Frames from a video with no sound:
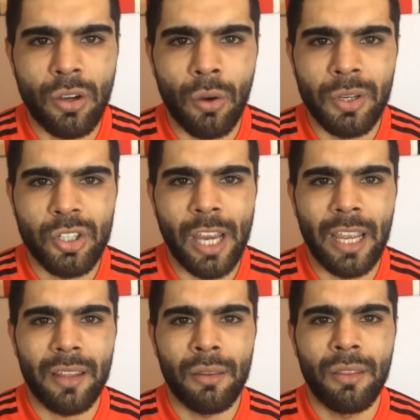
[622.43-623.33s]
Go and
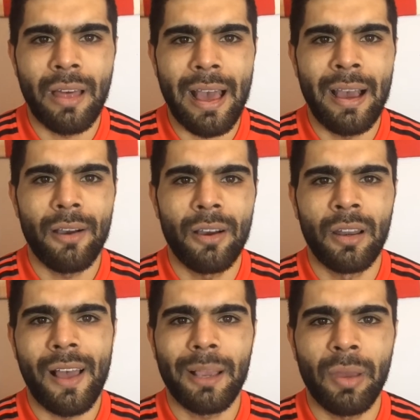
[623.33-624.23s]
check that out, a
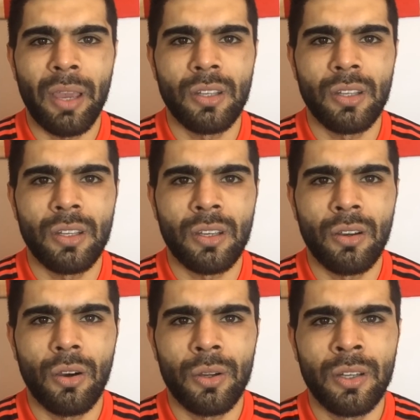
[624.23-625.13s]
like page, so you can
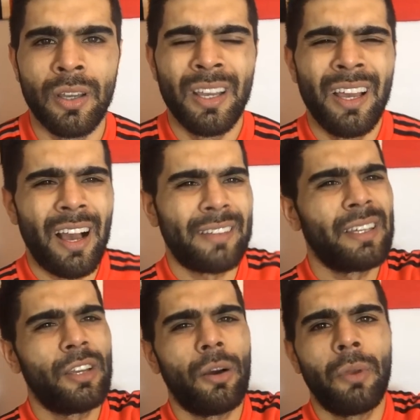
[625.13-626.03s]
go and, I
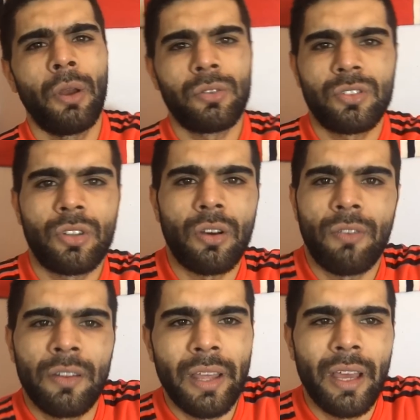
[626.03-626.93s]
think he uploads
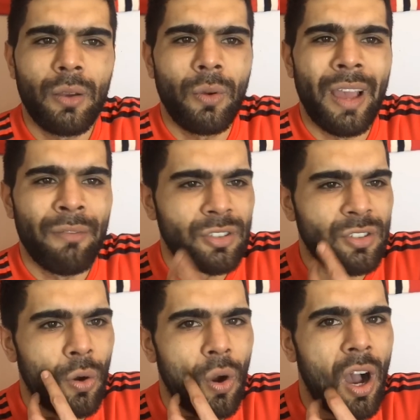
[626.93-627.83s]
stuff on there ever
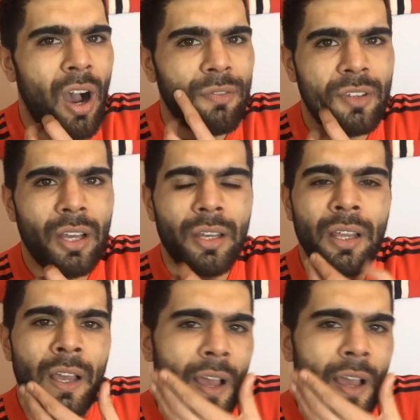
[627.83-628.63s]
so often.